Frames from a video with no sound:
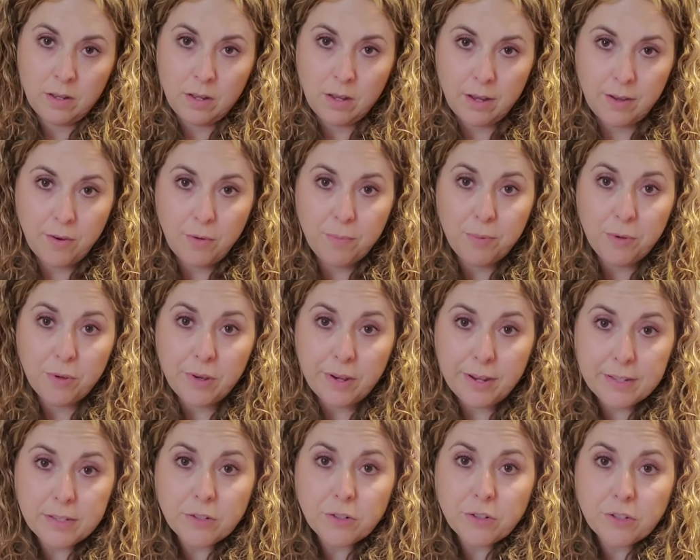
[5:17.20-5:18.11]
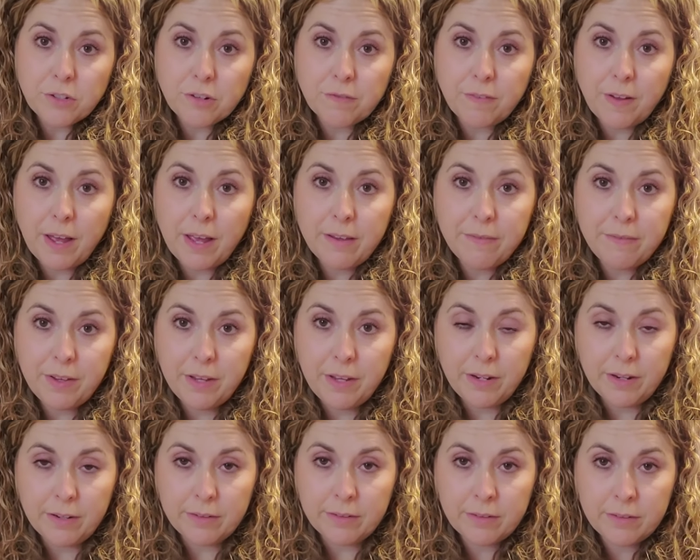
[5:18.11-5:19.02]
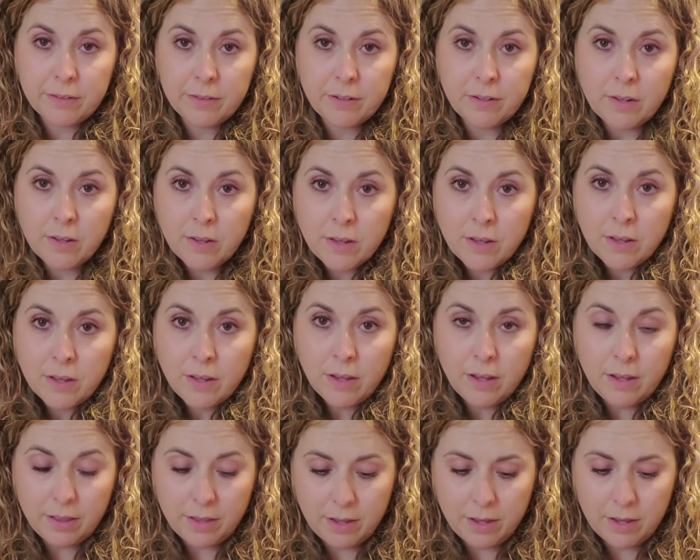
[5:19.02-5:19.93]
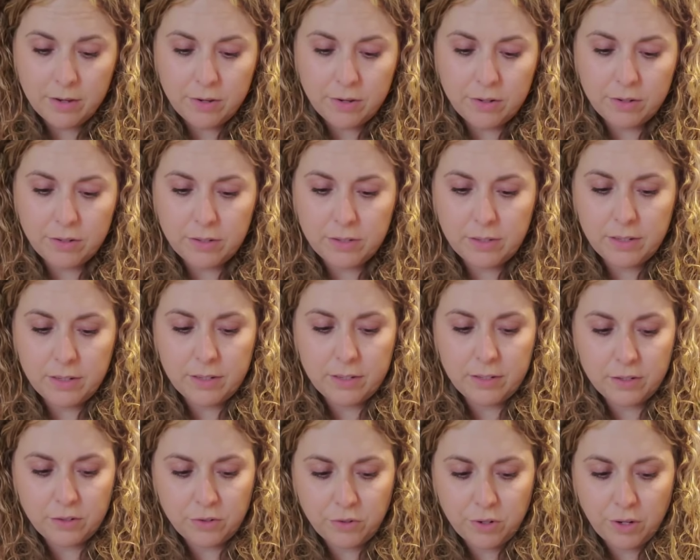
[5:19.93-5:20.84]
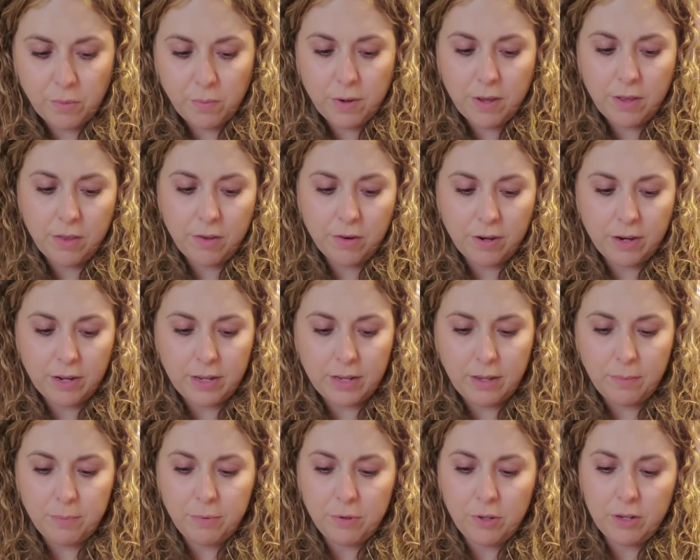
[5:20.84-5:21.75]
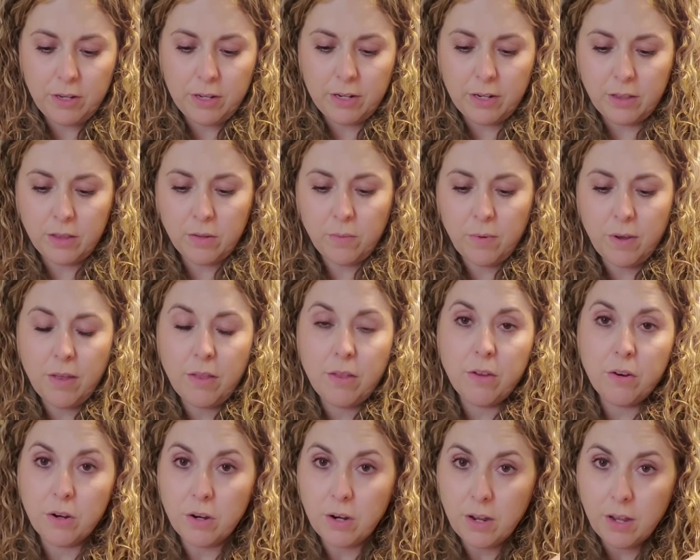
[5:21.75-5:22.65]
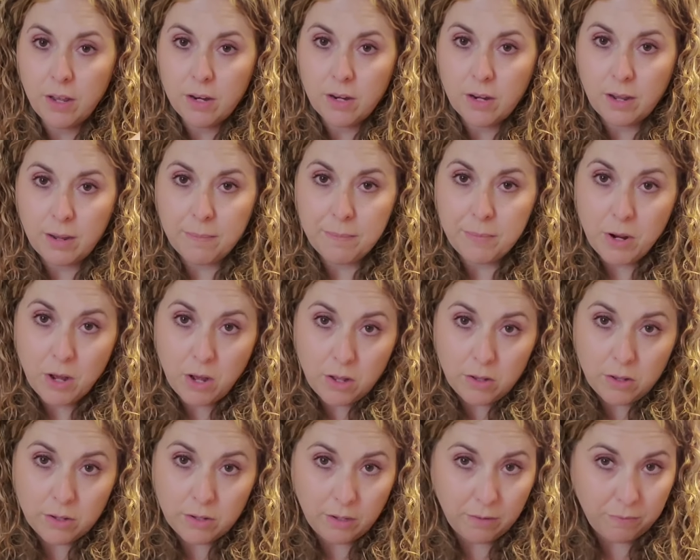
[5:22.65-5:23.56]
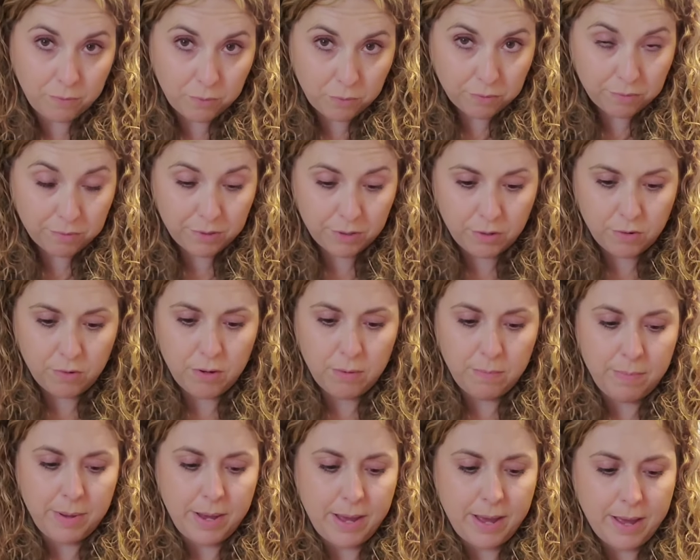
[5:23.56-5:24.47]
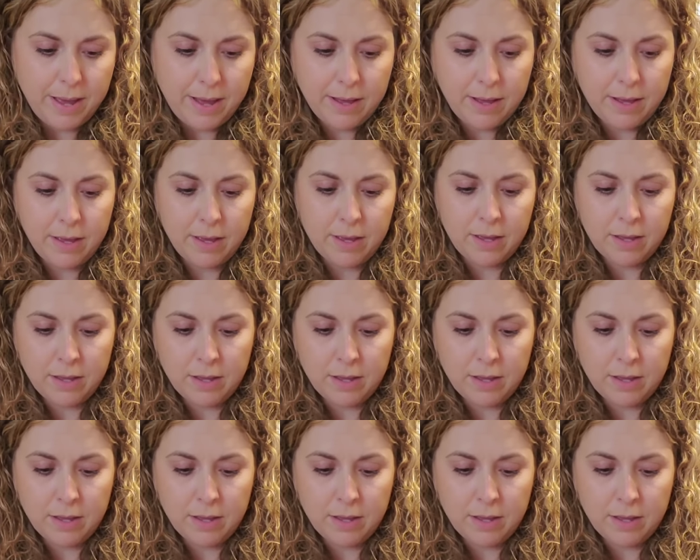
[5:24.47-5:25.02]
I hope you guys are surviving in the 106-degree weather. I keep looking at the weather and I'm not looking forward to going back.